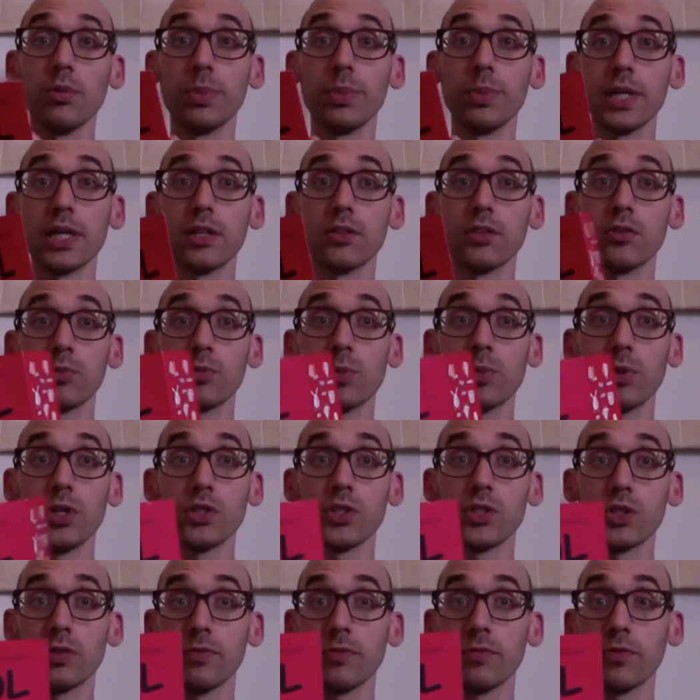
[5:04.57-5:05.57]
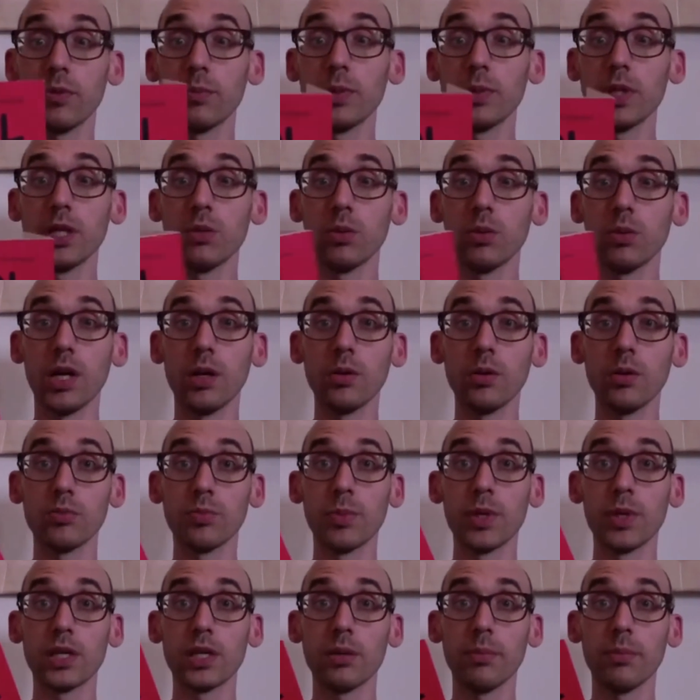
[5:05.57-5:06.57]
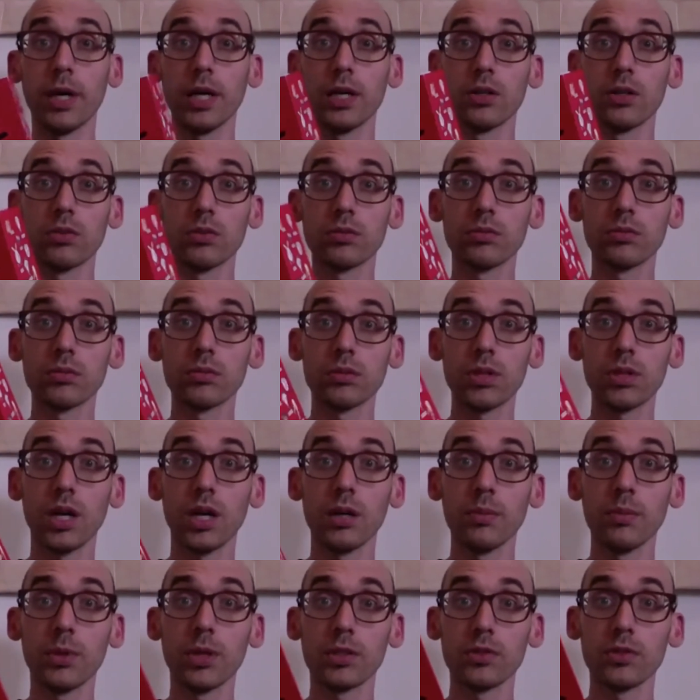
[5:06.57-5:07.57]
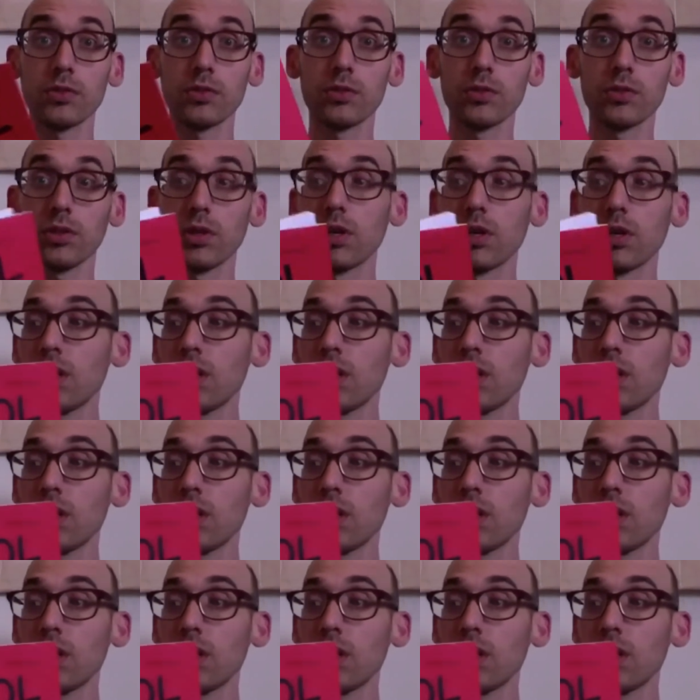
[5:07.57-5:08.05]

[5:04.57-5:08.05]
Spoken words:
they were a big inspiration for me when I was making my own comics.